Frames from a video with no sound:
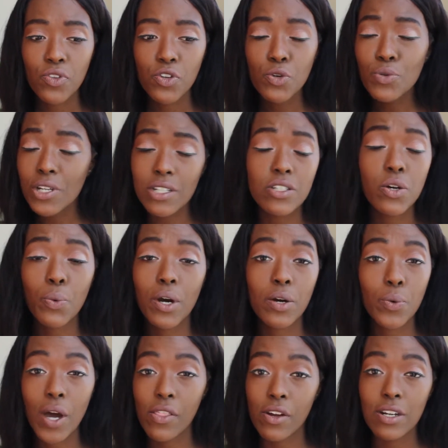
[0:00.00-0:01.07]
you need to
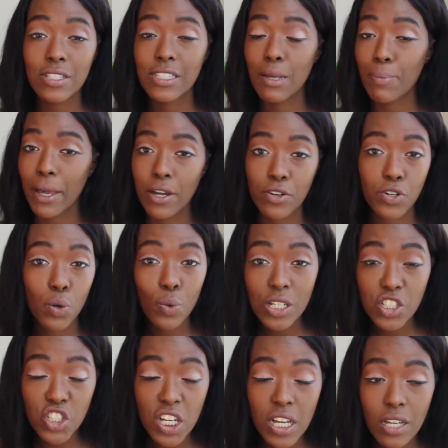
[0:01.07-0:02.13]
work, whether it's to pay your
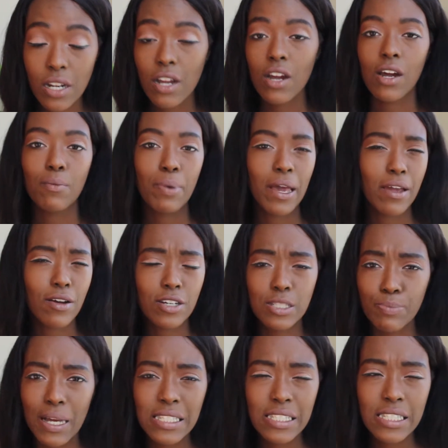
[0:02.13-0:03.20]
tuition or pay your
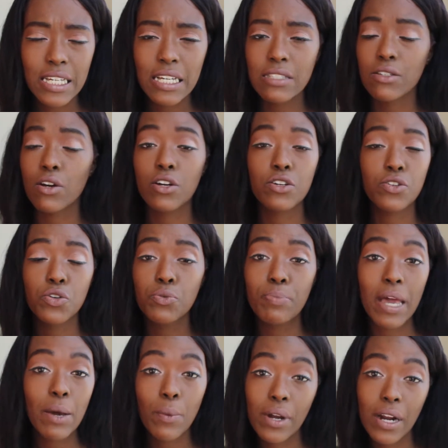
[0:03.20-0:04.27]
expenses or to
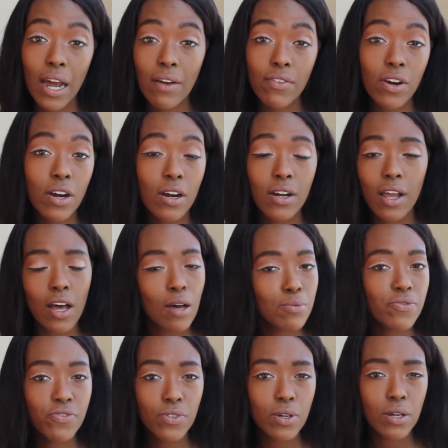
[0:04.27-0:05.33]
pay whatever or to
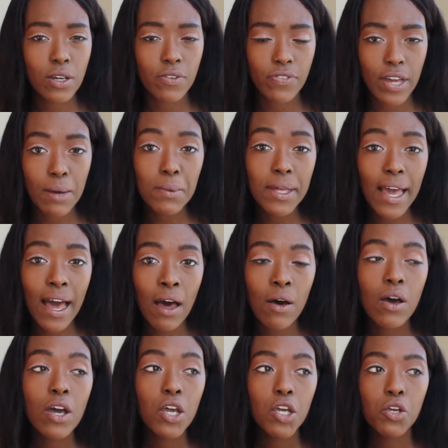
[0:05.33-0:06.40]
help your family
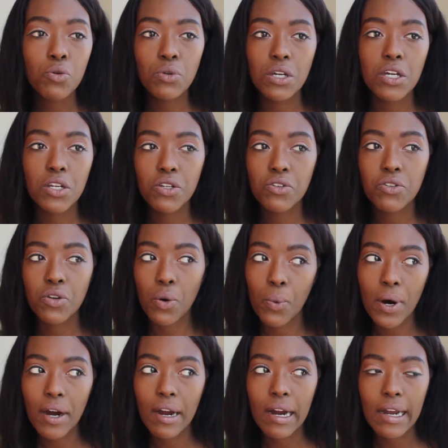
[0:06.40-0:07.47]
out. You need to
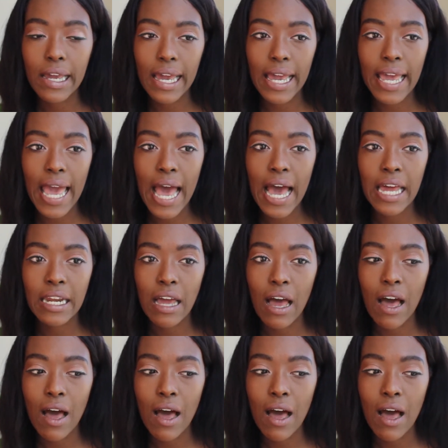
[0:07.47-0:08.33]
work, and